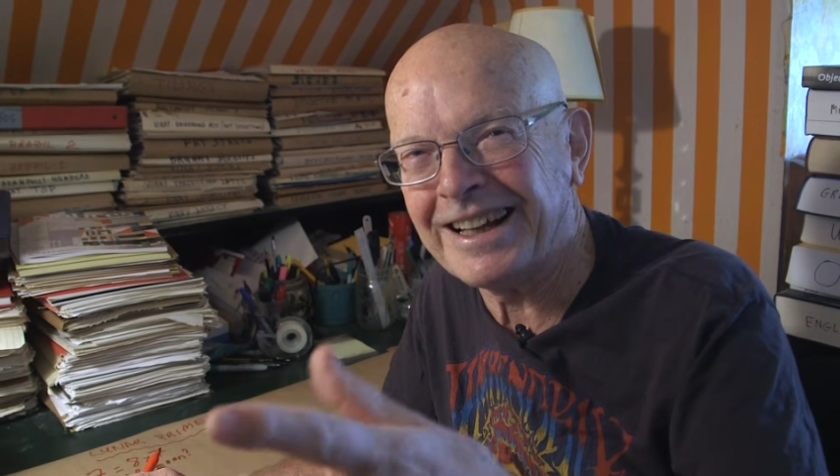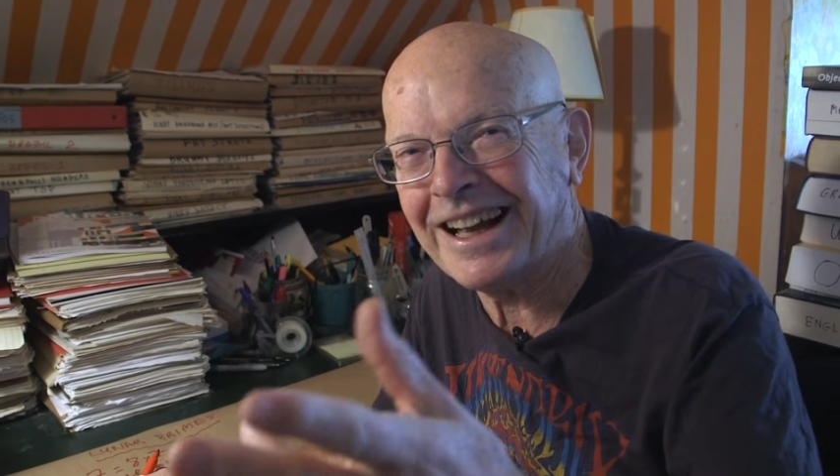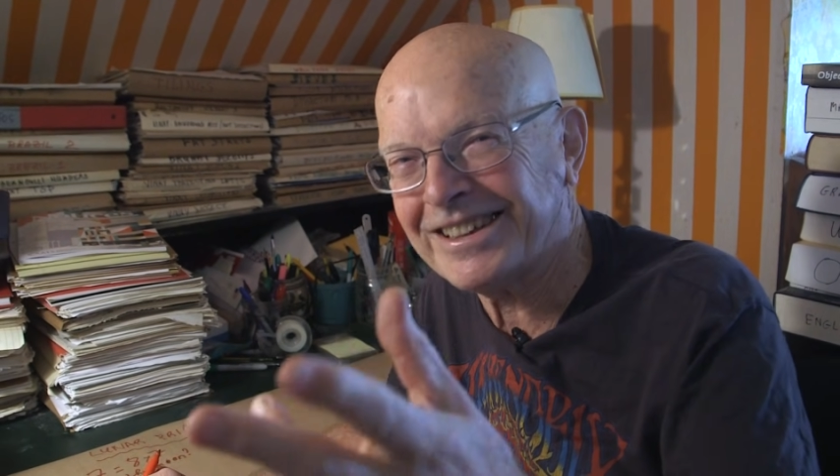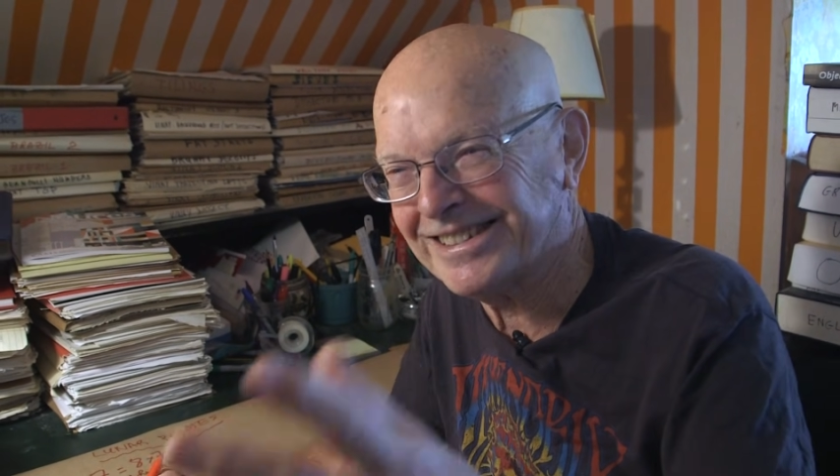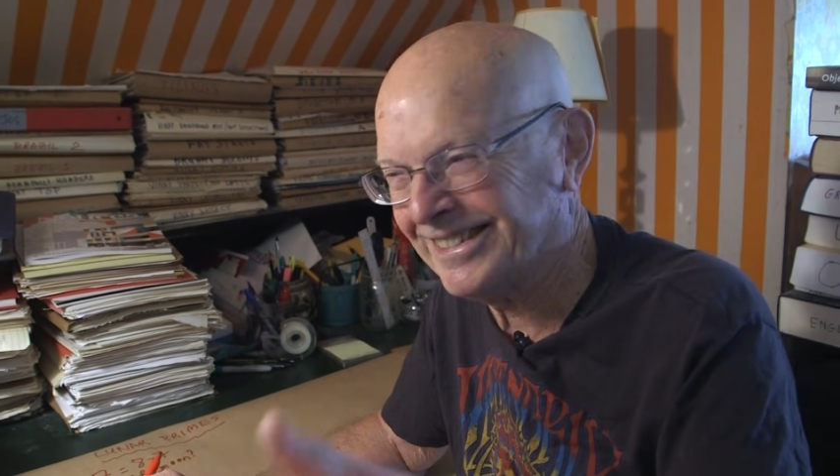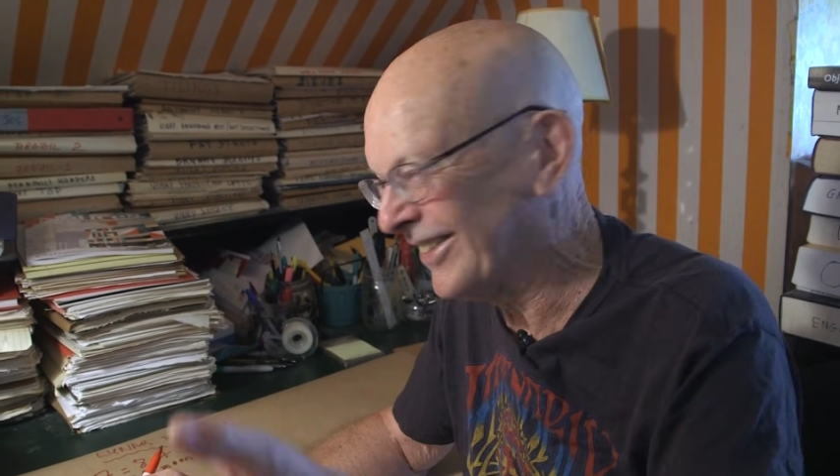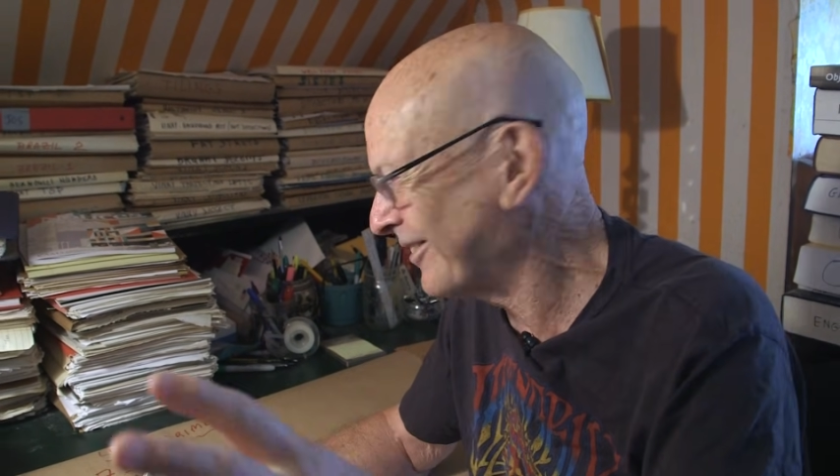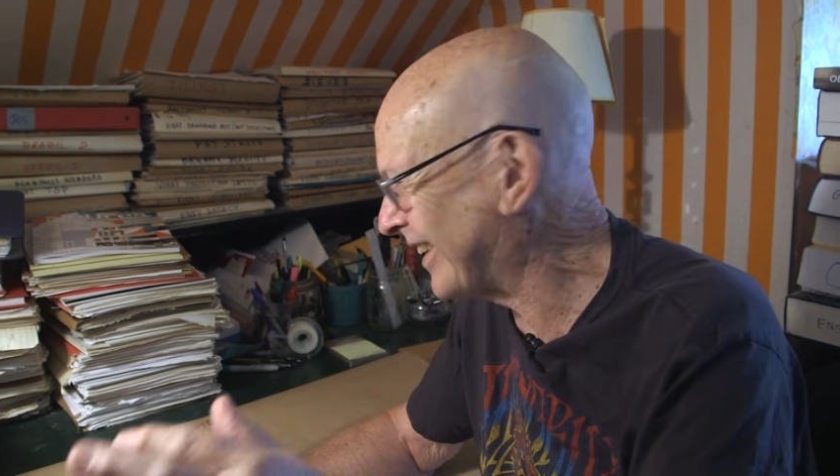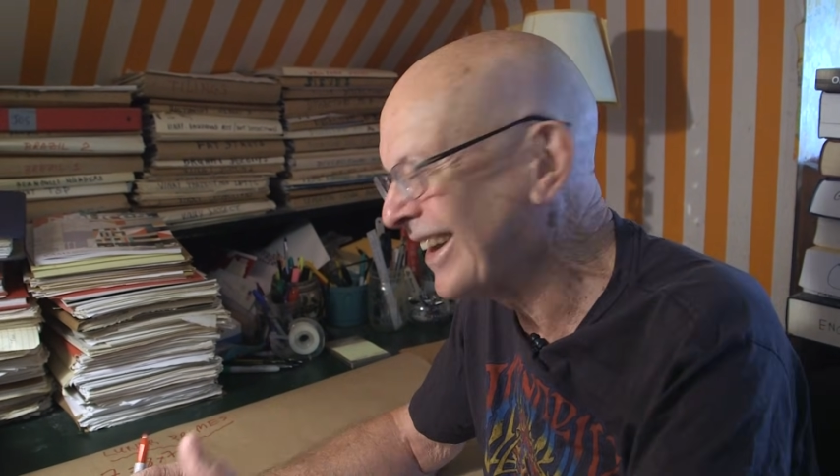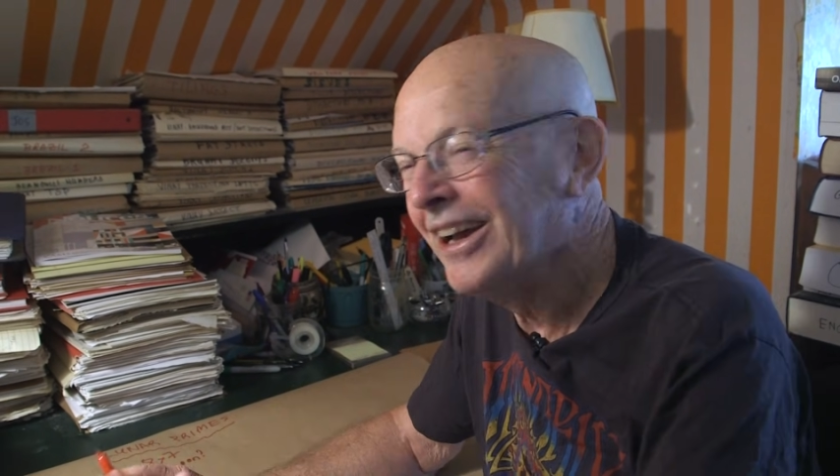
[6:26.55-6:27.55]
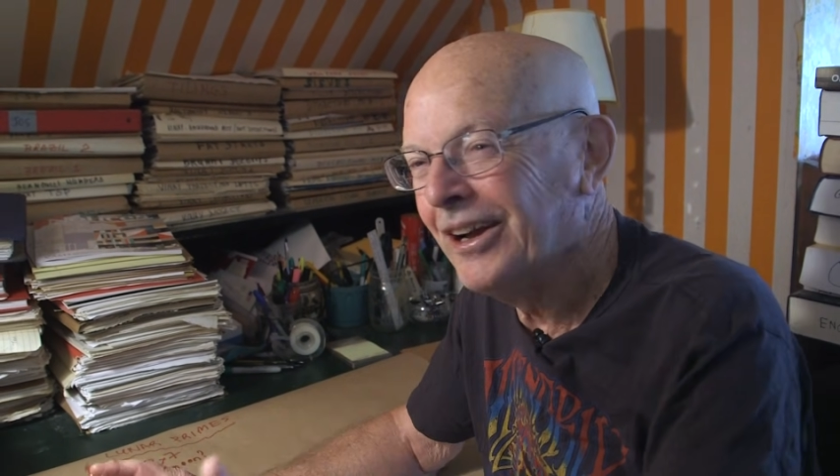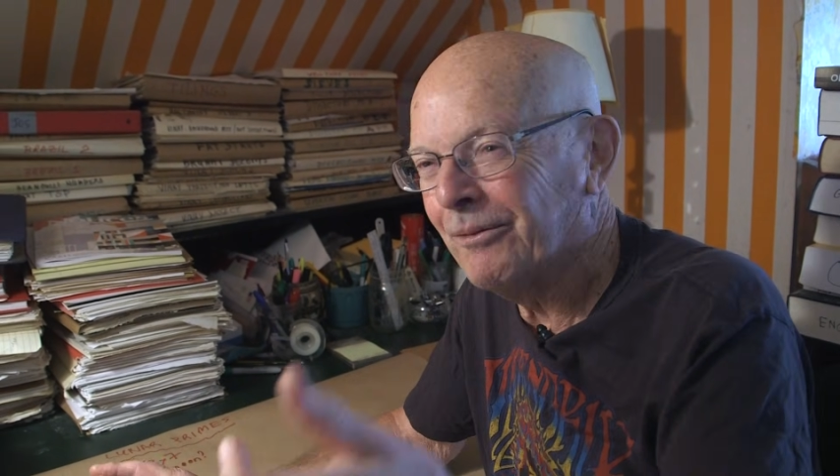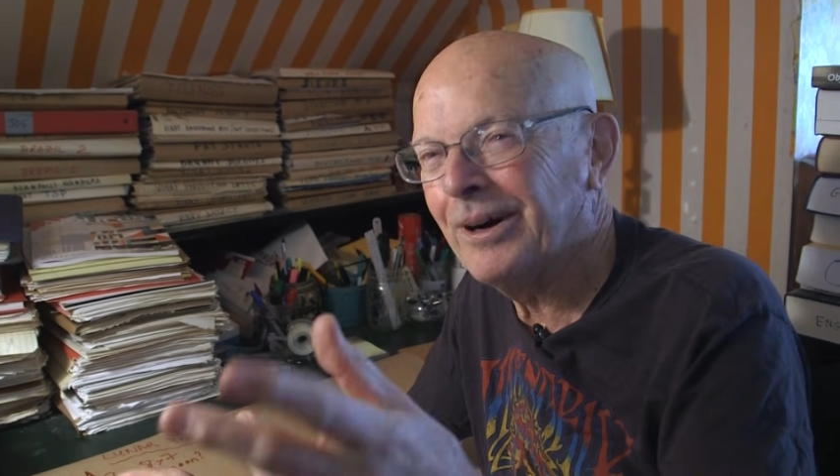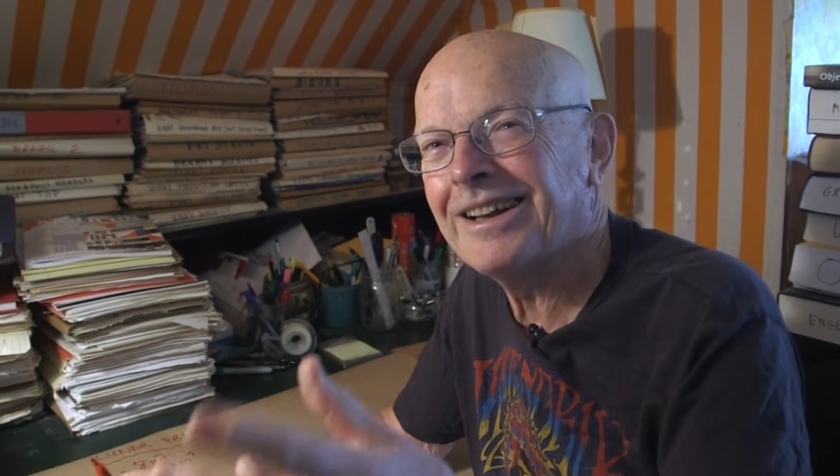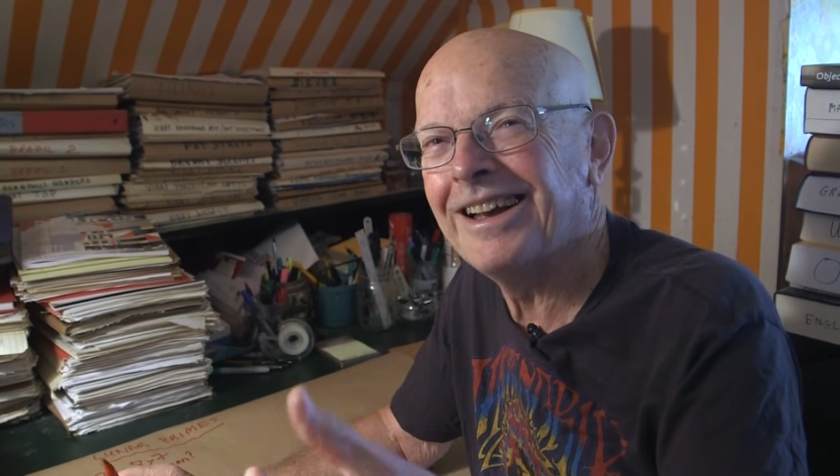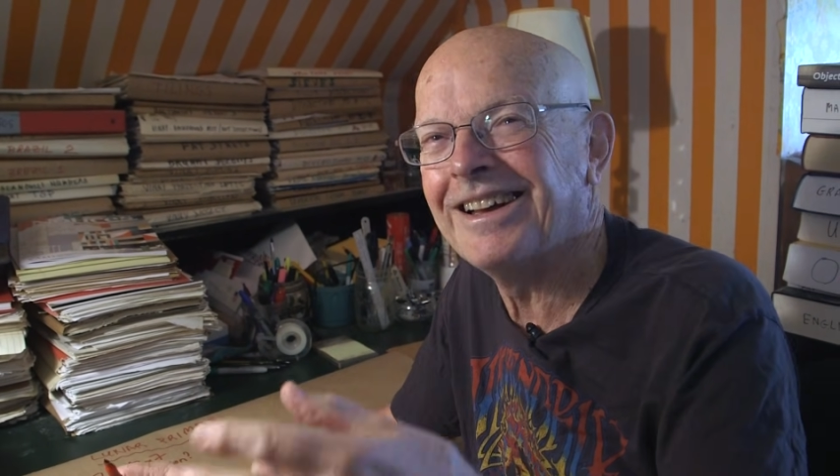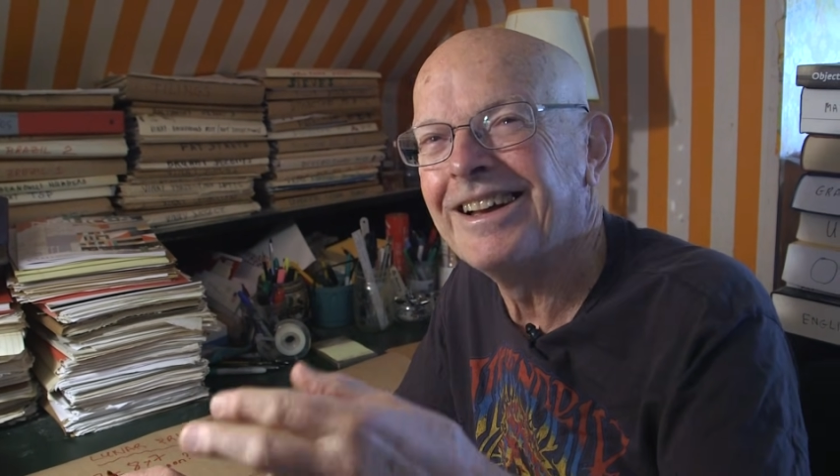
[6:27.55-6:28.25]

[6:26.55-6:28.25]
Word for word: by accident, but one,